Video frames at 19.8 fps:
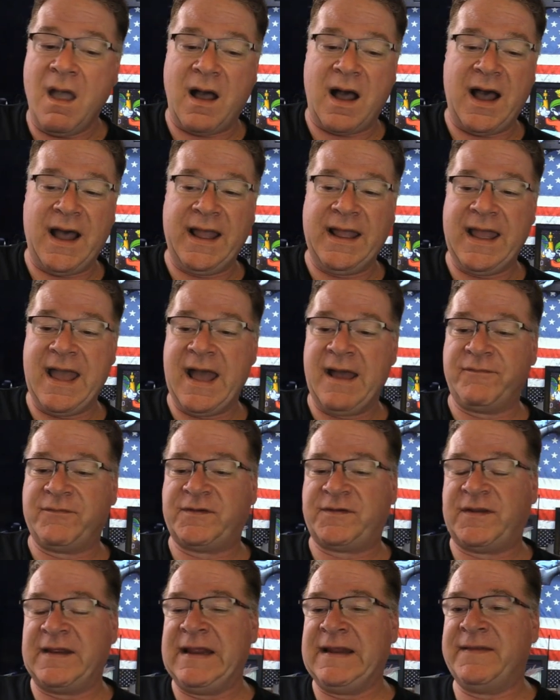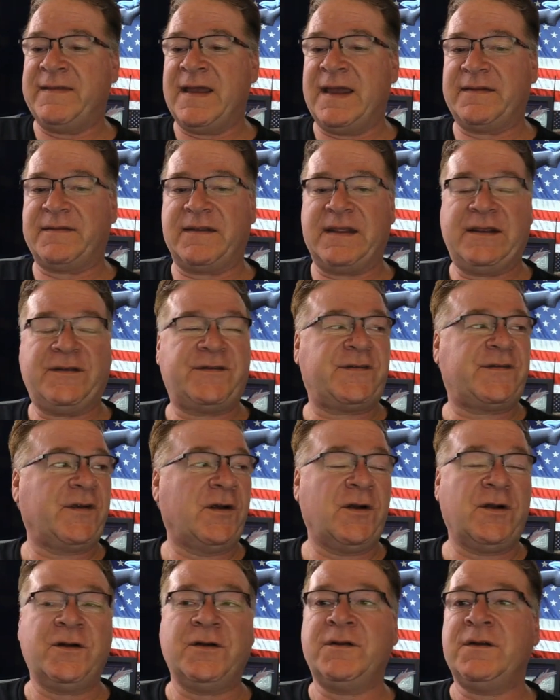I have seen that the
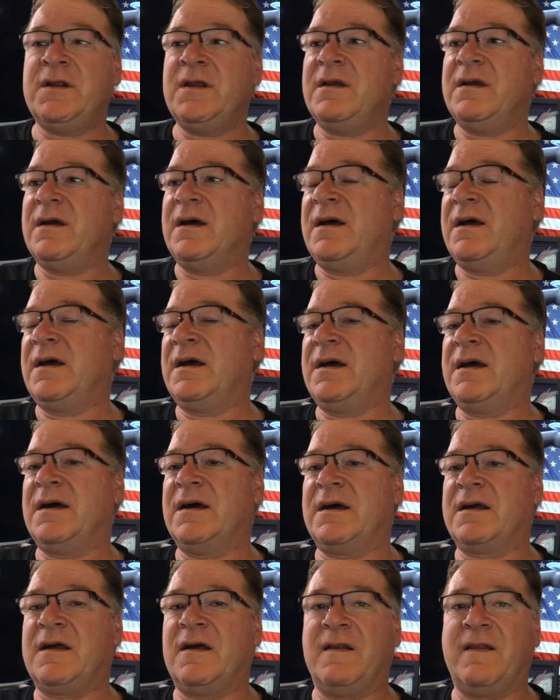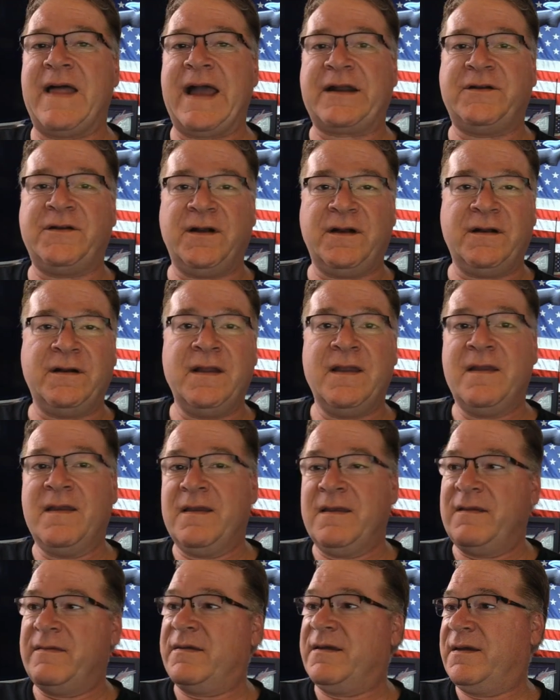CERN uh, collector,
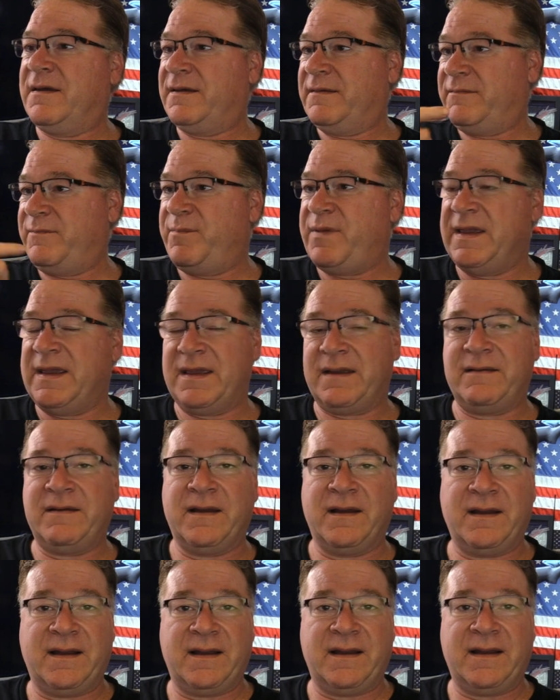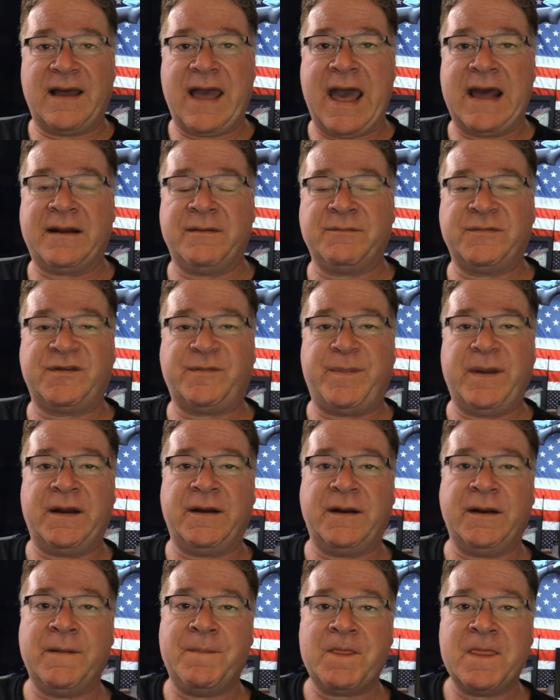the big uh, atom
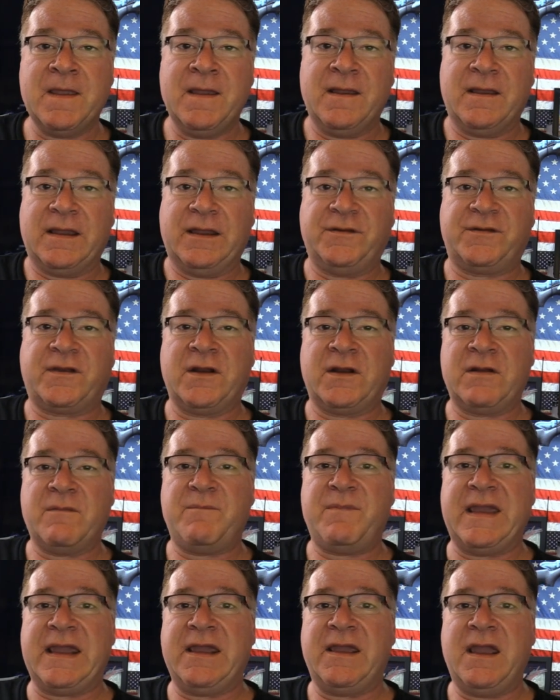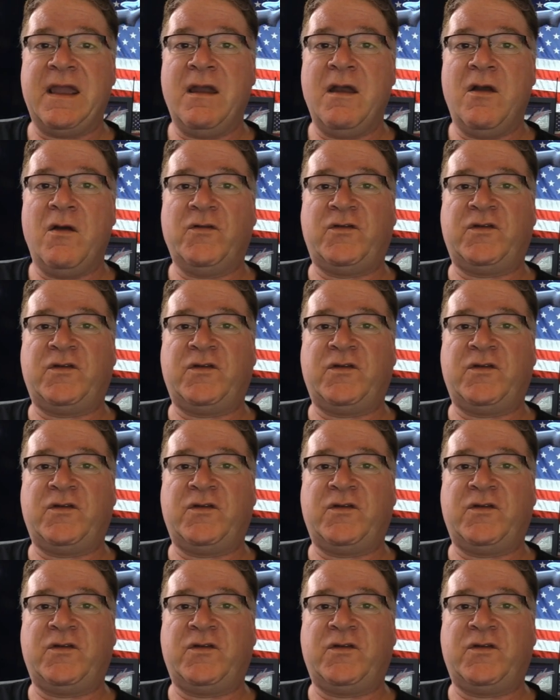spinner, is going to be